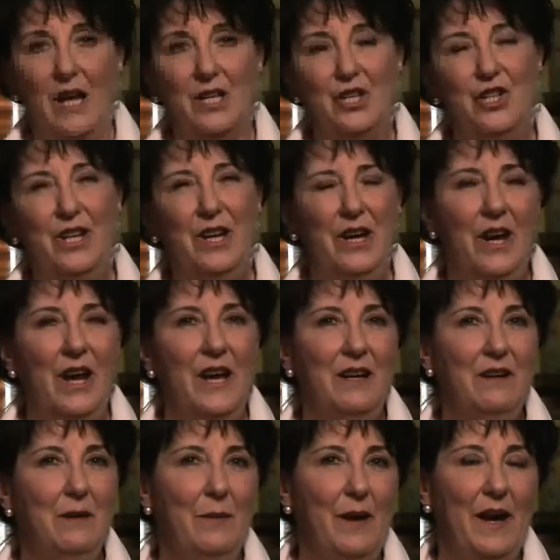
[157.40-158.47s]
And she
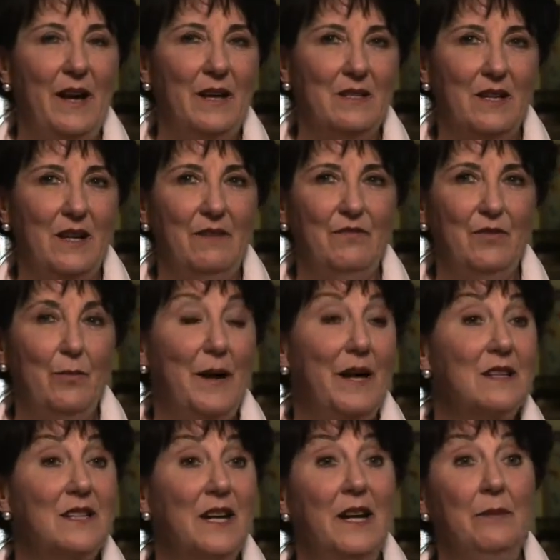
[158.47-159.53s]
donated for
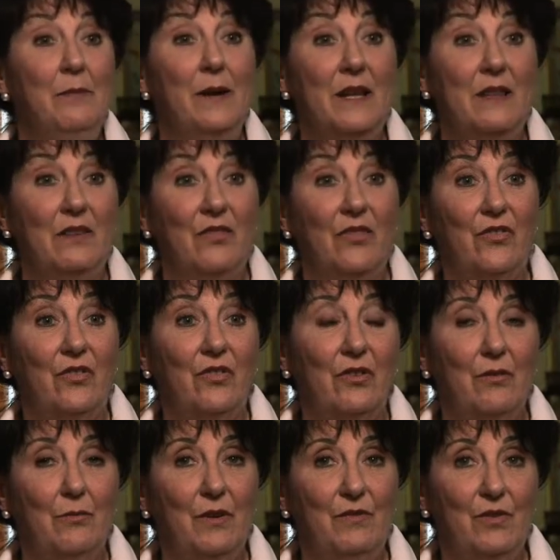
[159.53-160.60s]
about 10 months
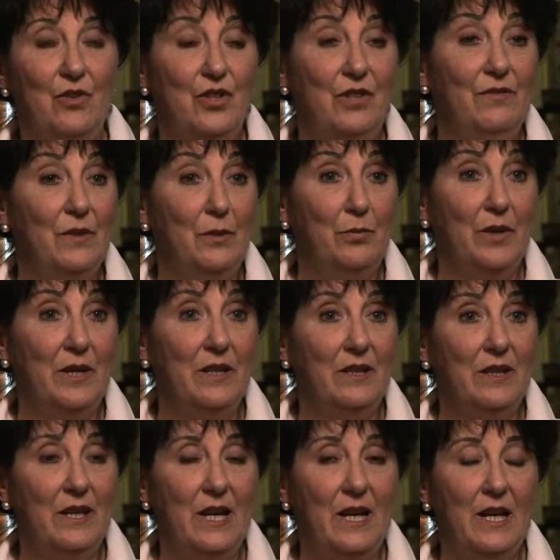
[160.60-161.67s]
before she fell
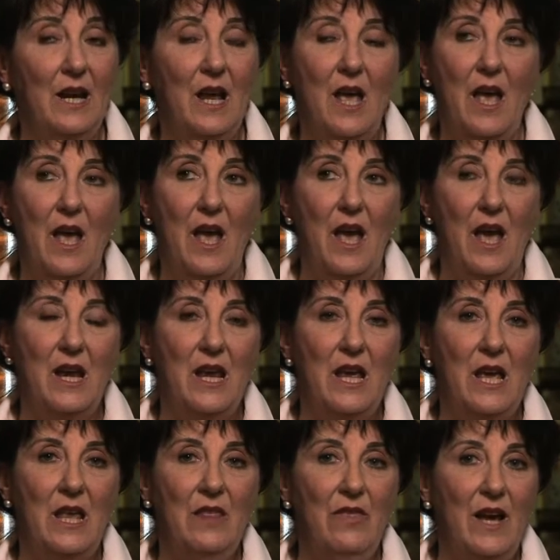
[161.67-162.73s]
pregnant again. And
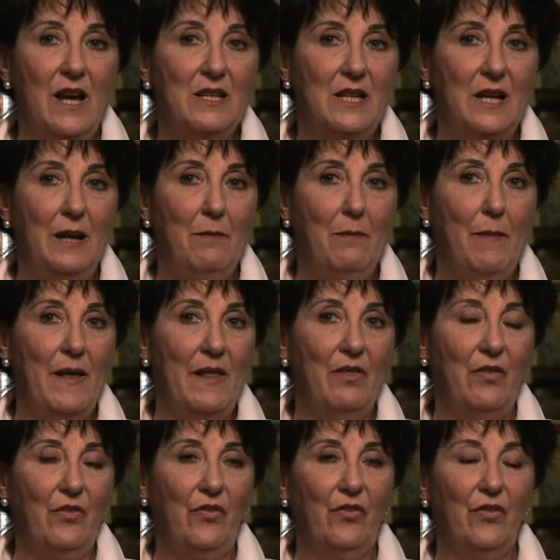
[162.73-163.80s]
in that 10
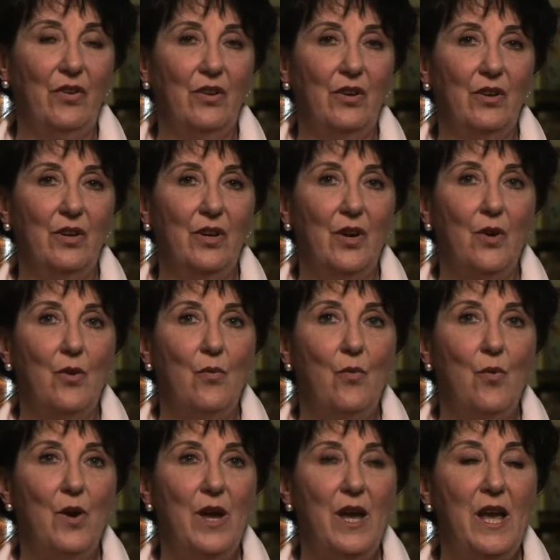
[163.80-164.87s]
months,
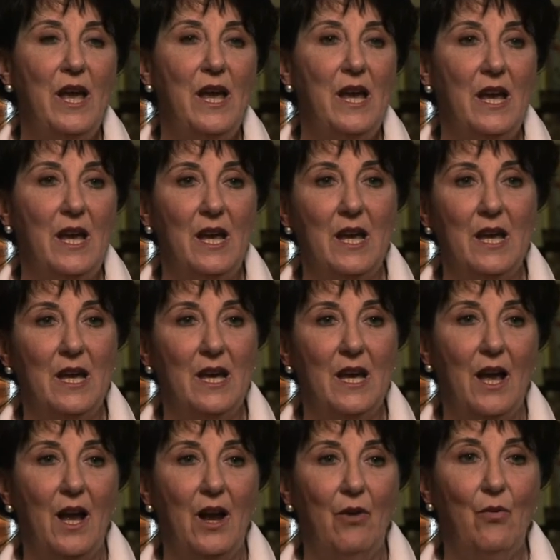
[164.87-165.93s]
we
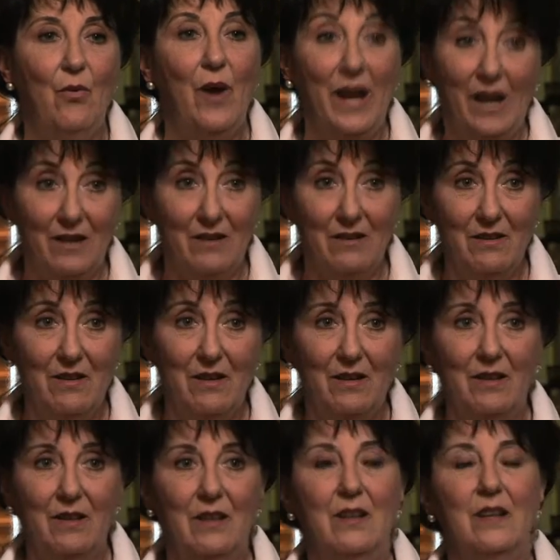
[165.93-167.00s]
reckoned
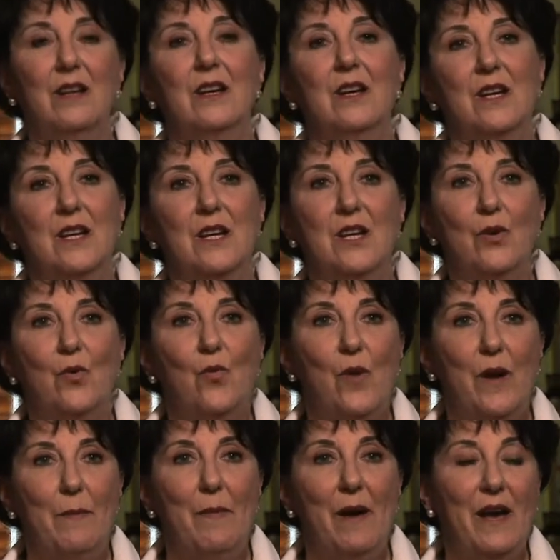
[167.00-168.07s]

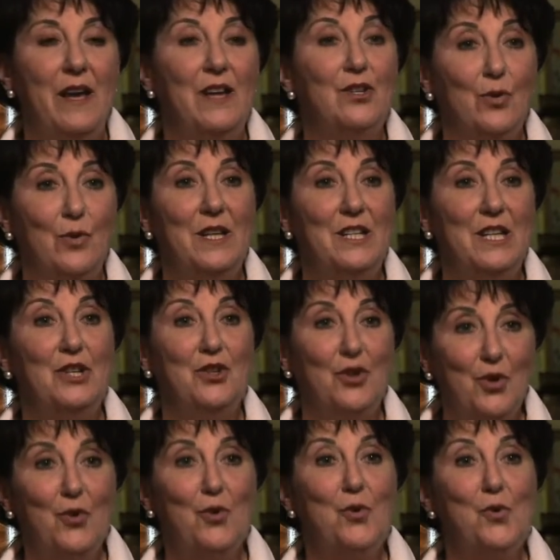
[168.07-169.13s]
we made
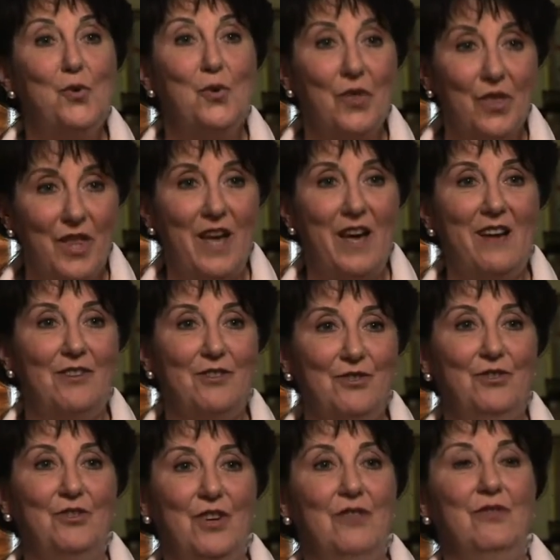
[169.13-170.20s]

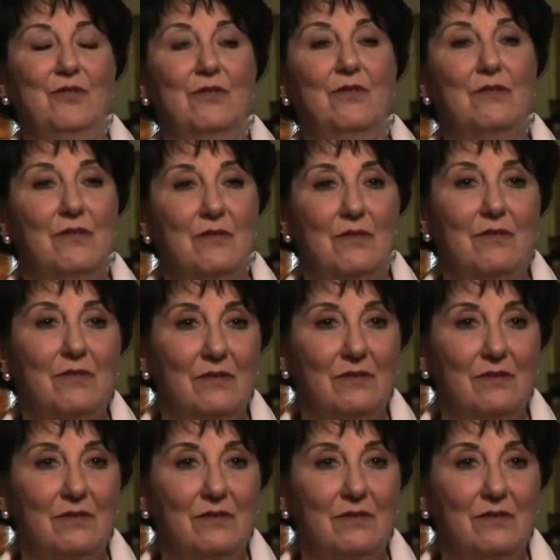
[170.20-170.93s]
22,000 doses.